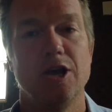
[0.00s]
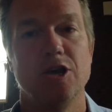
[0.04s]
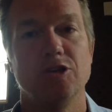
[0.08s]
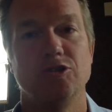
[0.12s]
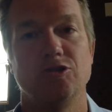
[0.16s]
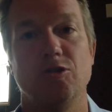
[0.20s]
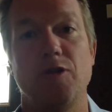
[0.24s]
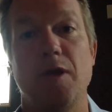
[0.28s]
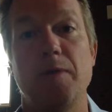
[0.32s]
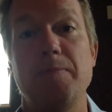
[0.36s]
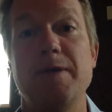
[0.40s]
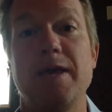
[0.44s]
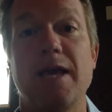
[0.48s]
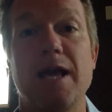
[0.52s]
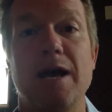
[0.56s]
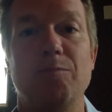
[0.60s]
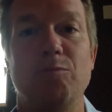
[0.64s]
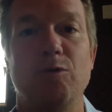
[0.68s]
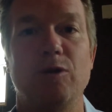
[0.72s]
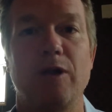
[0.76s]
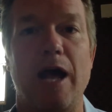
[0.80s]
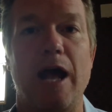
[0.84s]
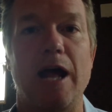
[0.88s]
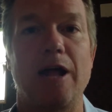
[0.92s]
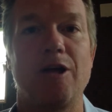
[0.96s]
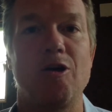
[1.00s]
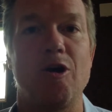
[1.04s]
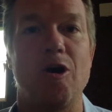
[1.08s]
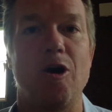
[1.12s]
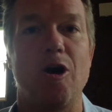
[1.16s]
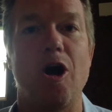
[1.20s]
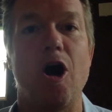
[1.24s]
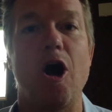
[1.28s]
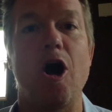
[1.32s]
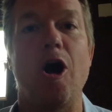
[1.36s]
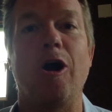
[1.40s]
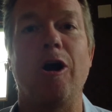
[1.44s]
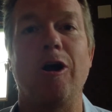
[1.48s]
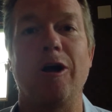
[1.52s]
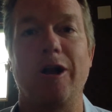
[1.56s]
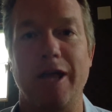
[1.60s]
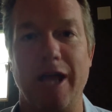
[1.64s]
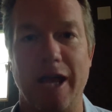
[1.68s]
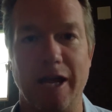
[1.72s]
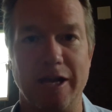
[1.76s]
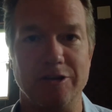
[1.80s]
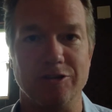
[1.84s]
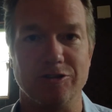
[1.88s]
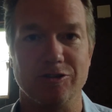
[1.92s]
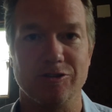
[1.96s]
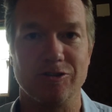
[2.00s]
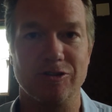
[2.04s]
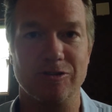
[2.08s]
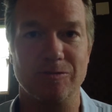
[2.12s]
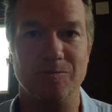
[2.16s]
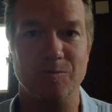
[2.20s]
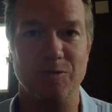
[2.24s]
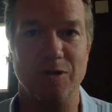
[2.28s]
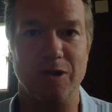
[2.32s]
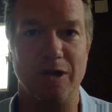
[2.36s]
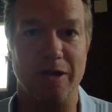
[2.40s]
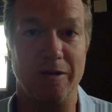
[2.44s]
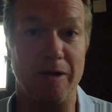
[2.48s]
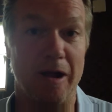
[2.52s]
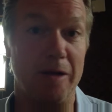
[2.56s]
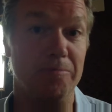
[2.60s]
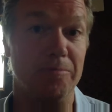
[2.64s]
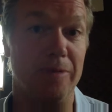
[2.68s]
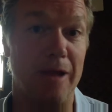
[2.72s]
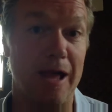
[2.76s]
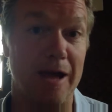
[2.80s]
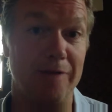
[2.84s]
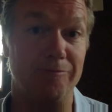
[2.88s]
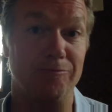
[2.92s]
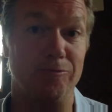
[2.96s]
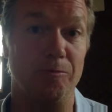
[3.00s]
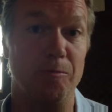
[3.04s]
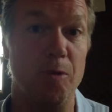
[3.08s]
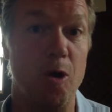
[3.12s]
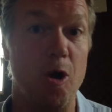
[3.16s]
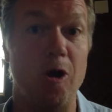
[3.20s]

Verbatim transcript: So they become what I call archangels in our platform.